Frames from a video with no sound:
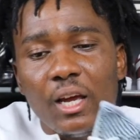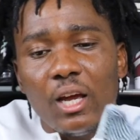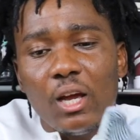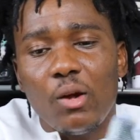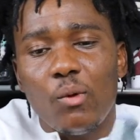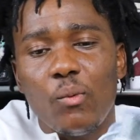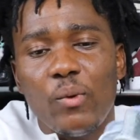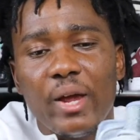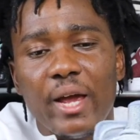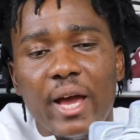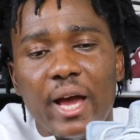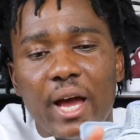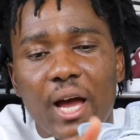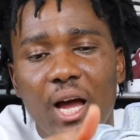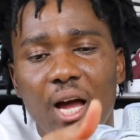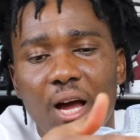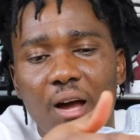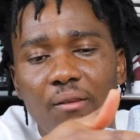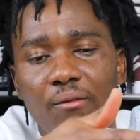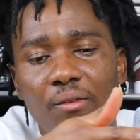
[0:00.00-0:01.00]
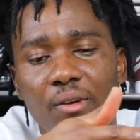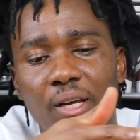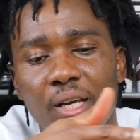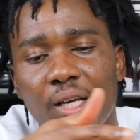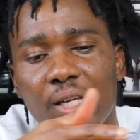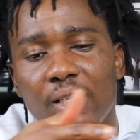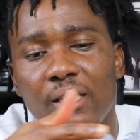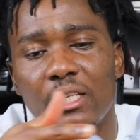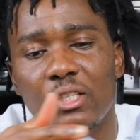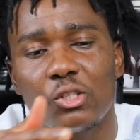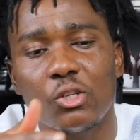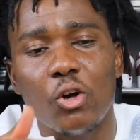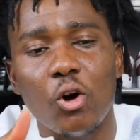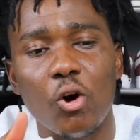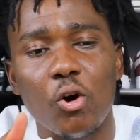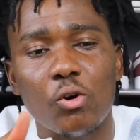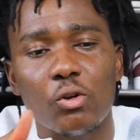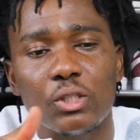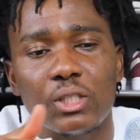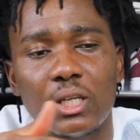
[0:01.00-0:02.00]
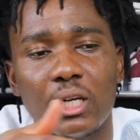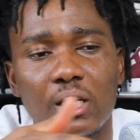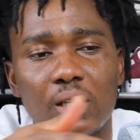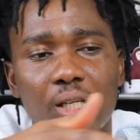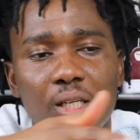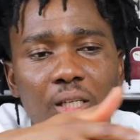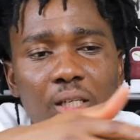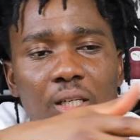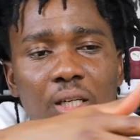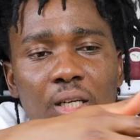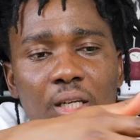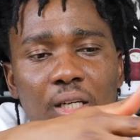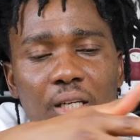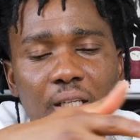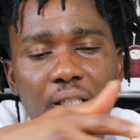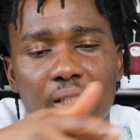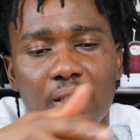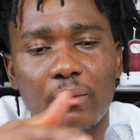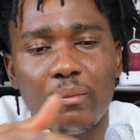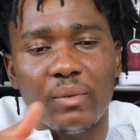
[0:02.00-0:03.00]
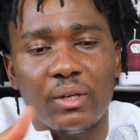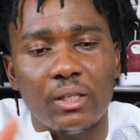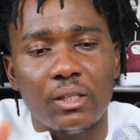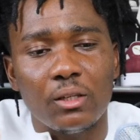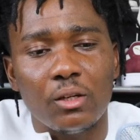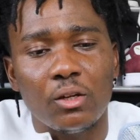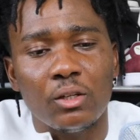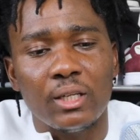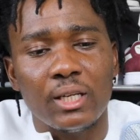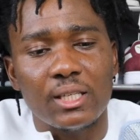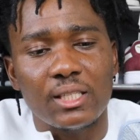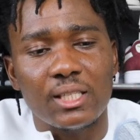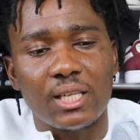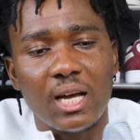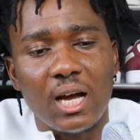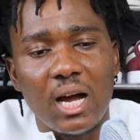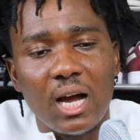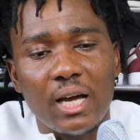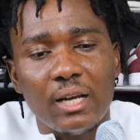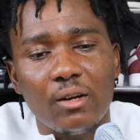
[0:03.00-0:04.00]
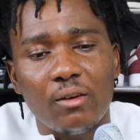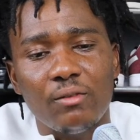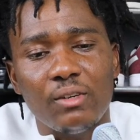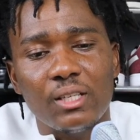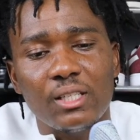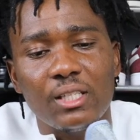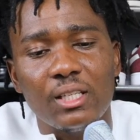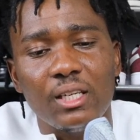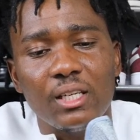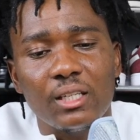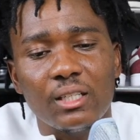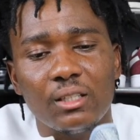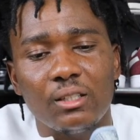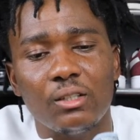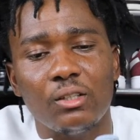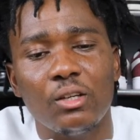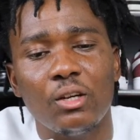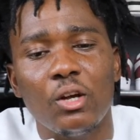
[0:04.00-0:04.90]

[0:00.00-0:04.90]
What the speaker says: and we have this gold color in the middle on the side of the sneaker.